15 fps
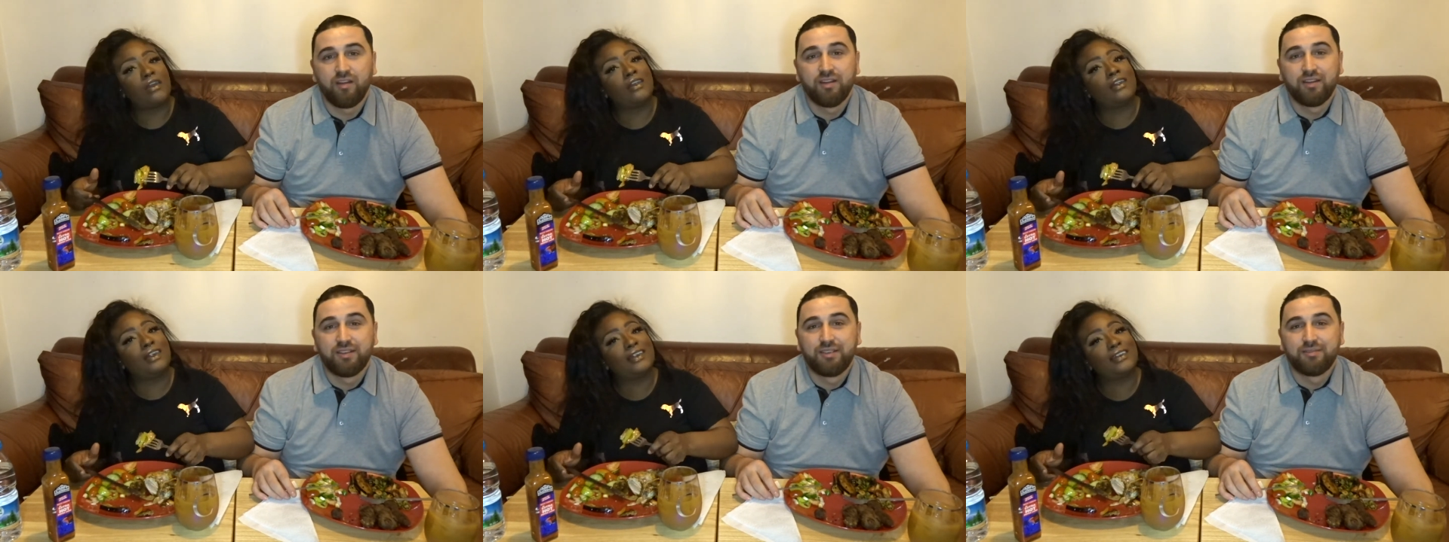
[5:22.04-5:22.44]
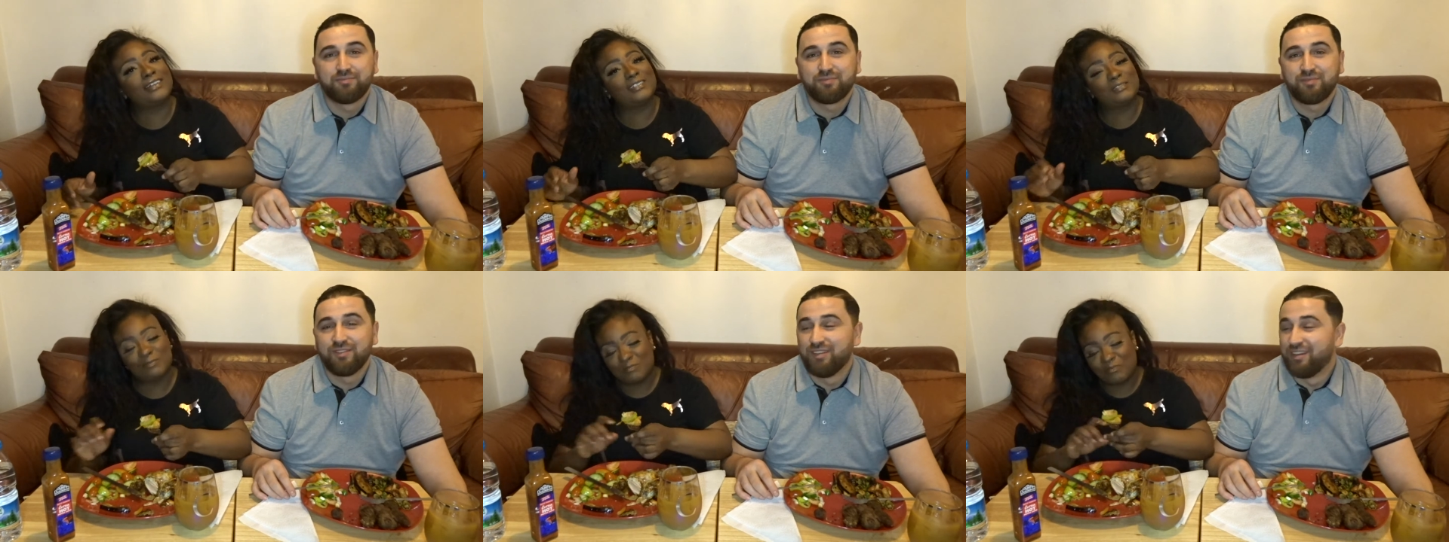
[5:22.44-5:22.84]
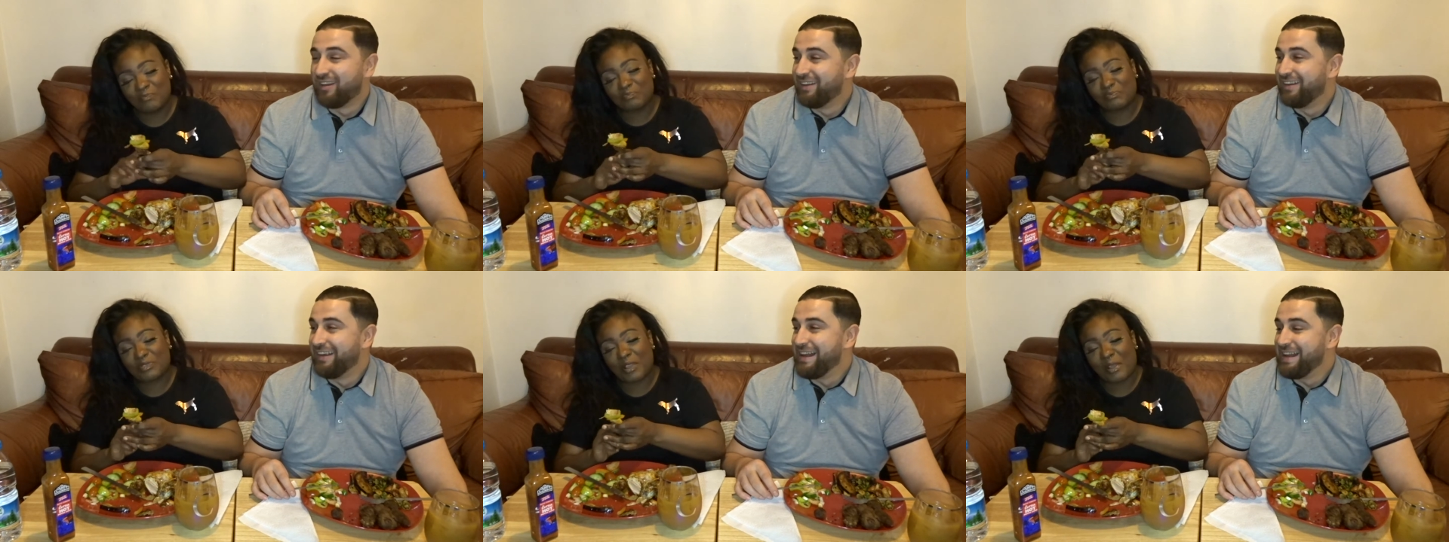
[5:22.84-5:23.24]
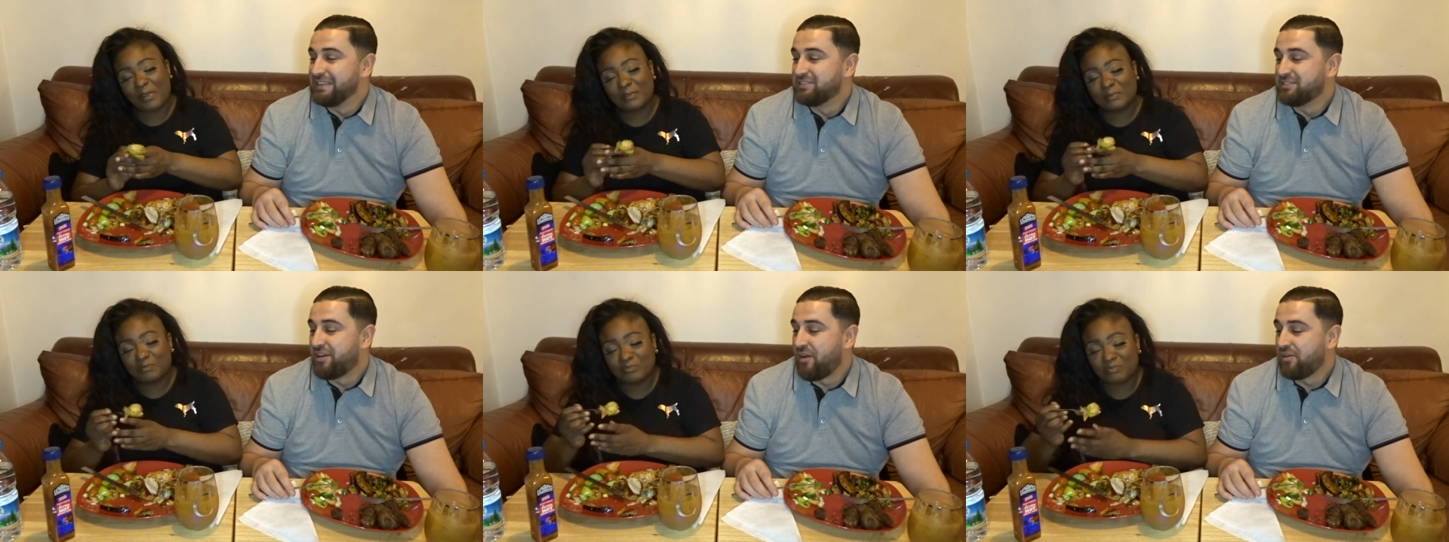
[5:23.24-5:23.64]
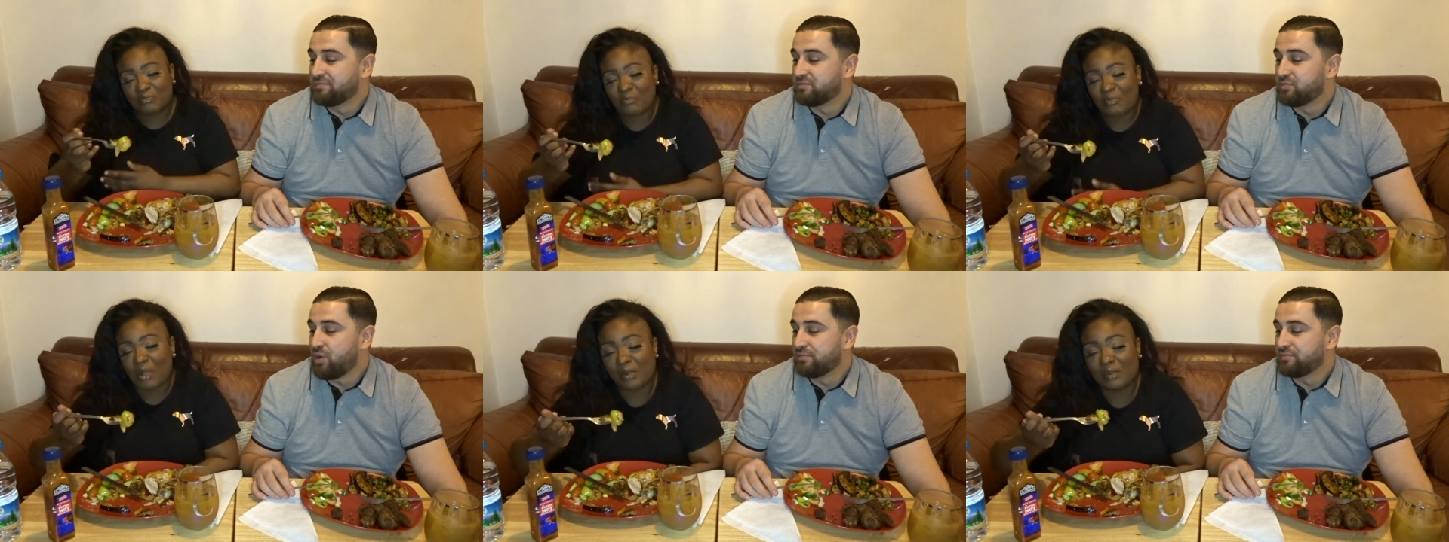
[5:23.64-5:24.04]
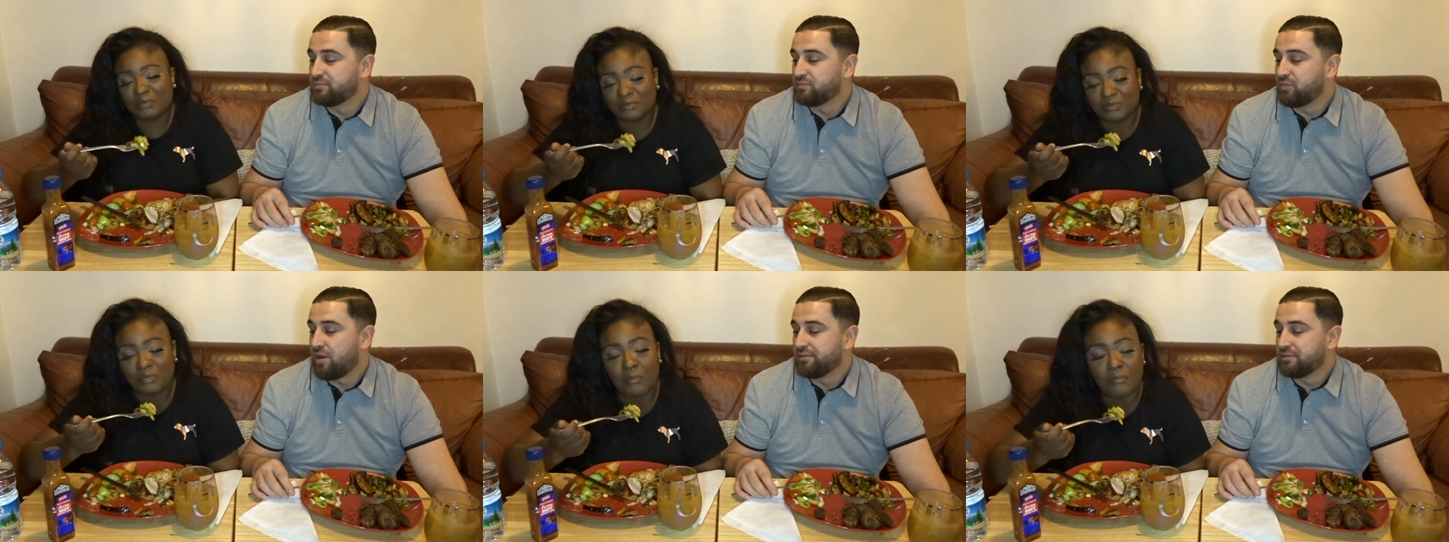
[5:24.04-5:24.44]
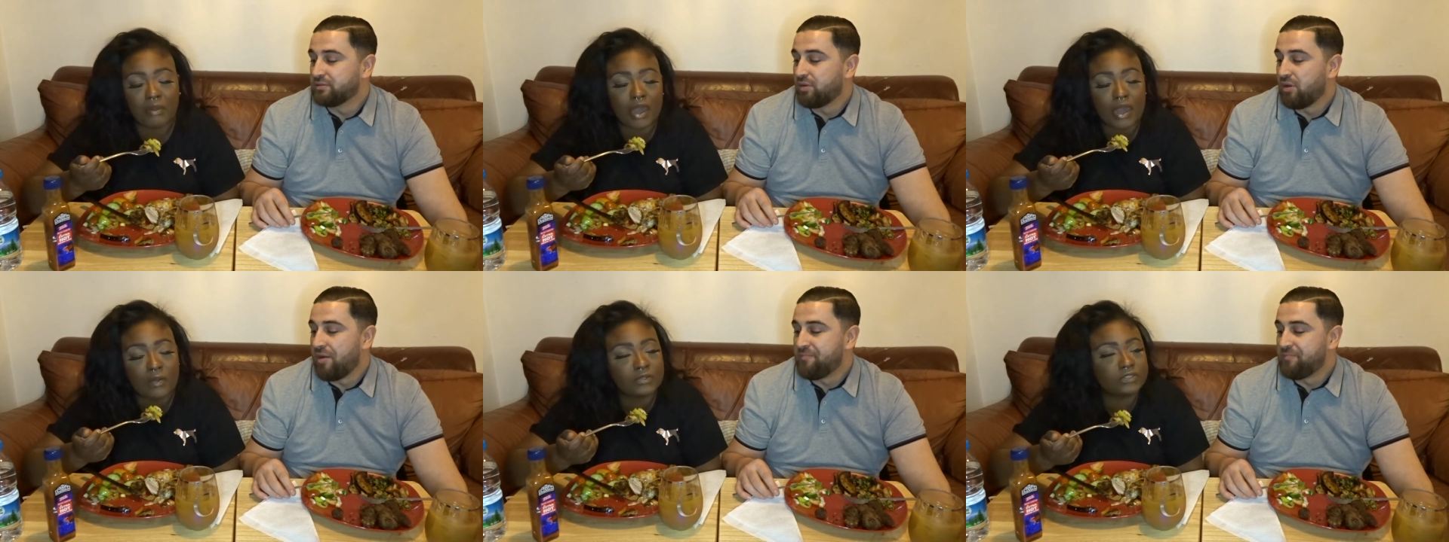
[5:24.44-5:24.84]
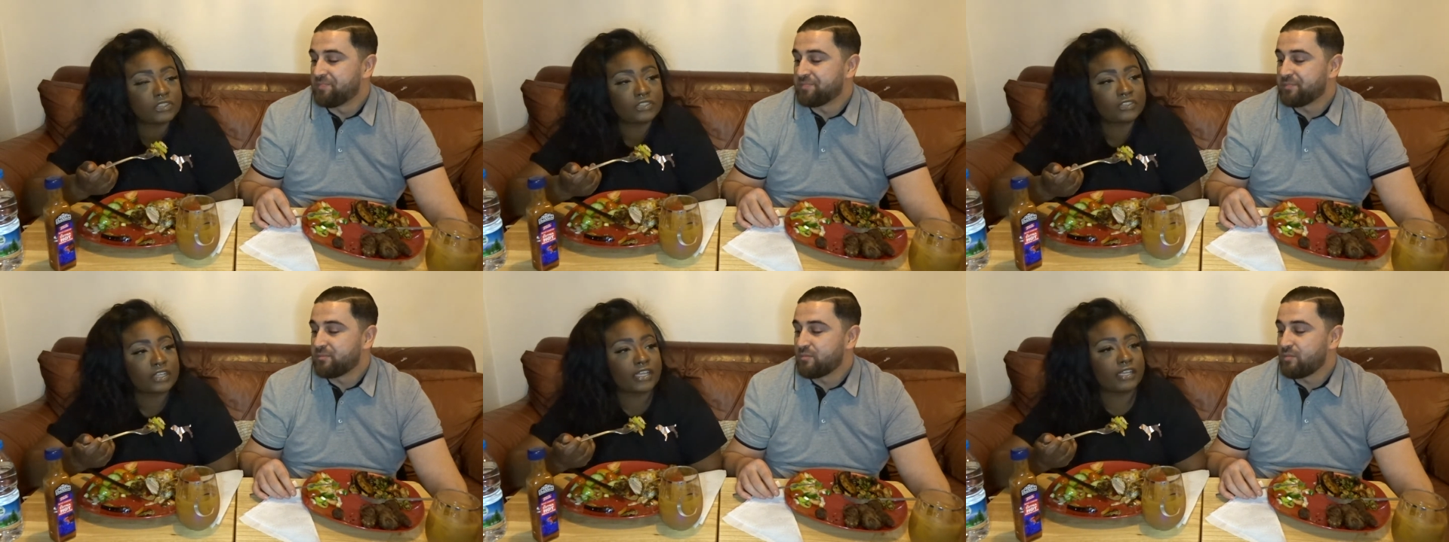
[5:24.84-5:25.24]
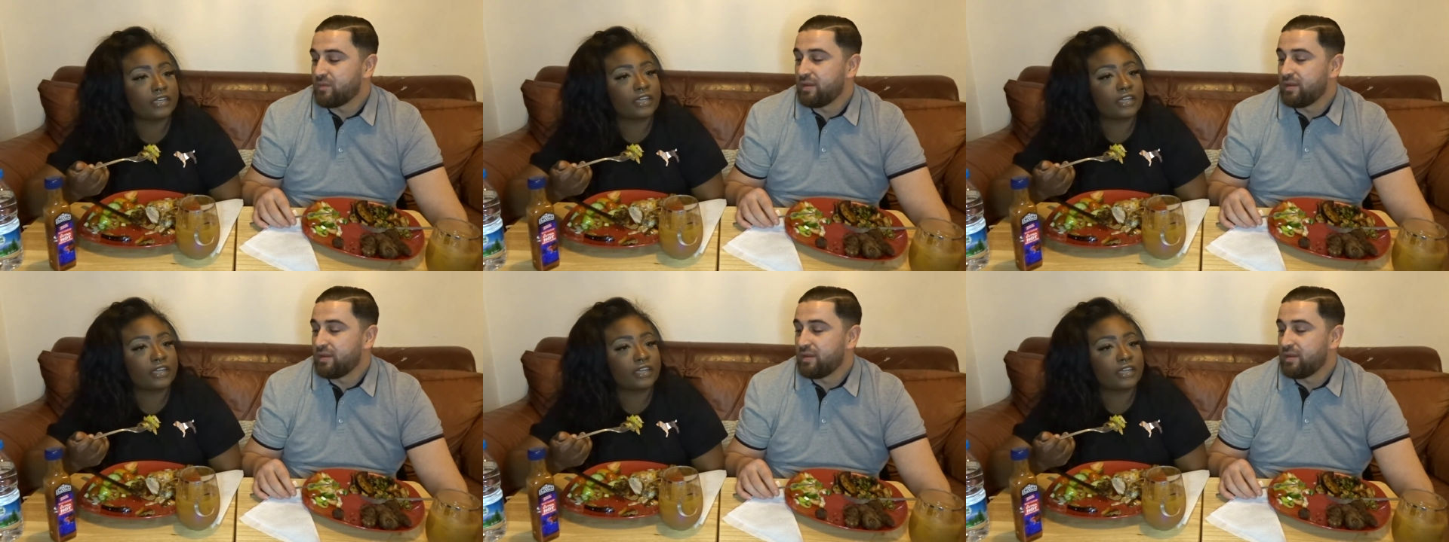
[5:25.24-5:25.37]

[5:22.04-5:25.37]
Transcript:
Speaker 1: oh, yeah. But I was just saying,